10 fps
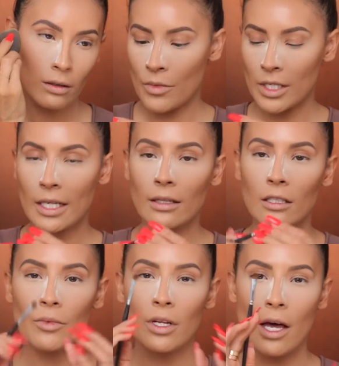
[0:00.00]
I'm gonna take a
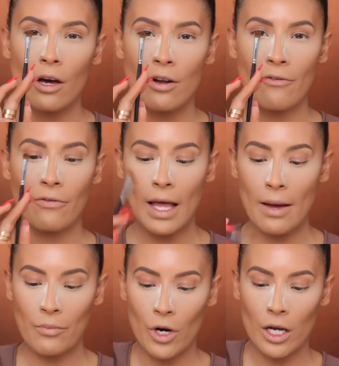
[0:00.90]
little bit of that on a
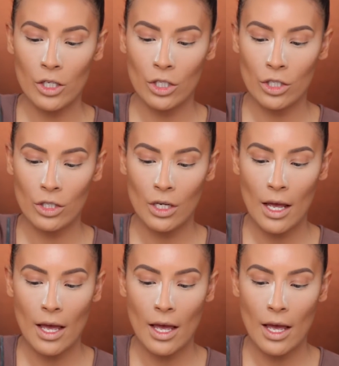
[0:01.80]
flat brush